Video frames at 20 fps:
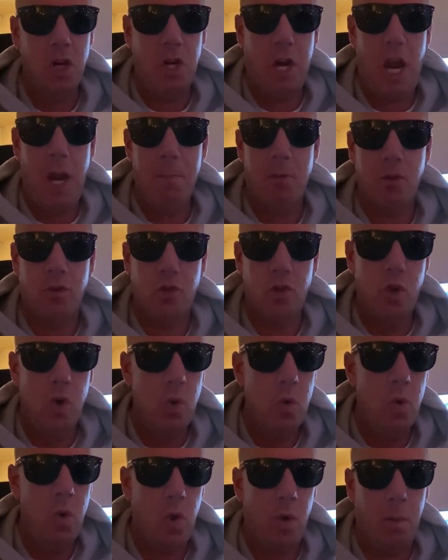a gamer is
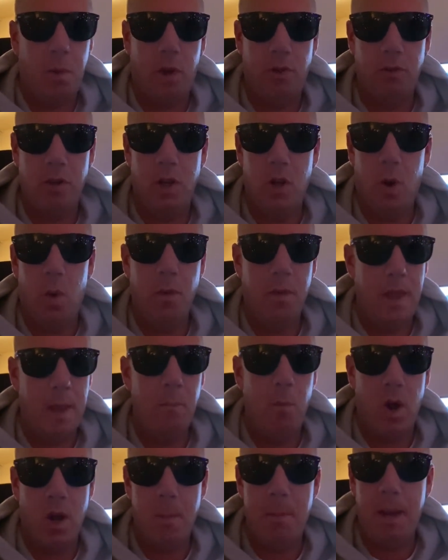cool because, they
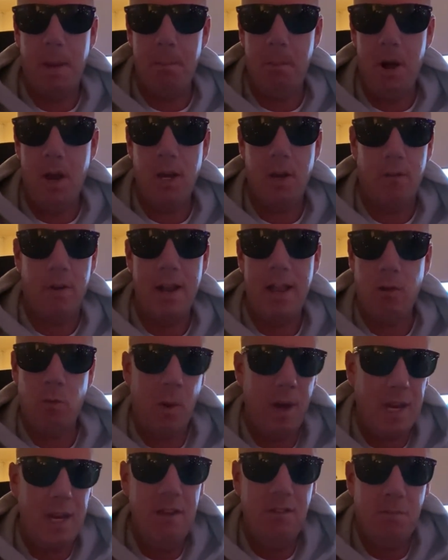want to make money, right? That's
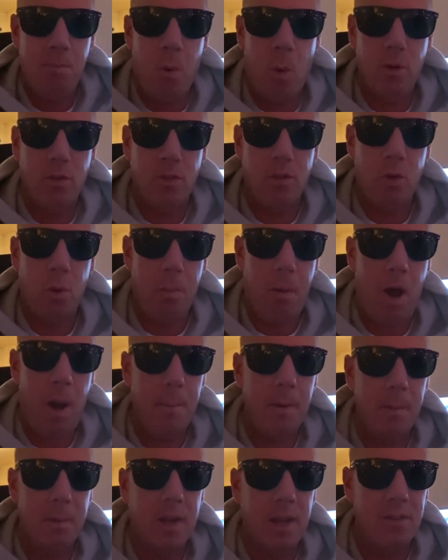why esports is so
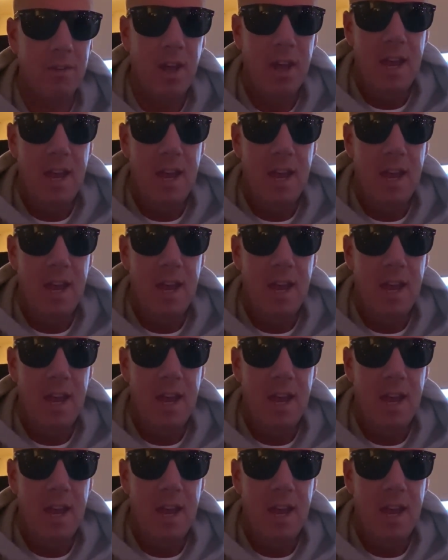popular, because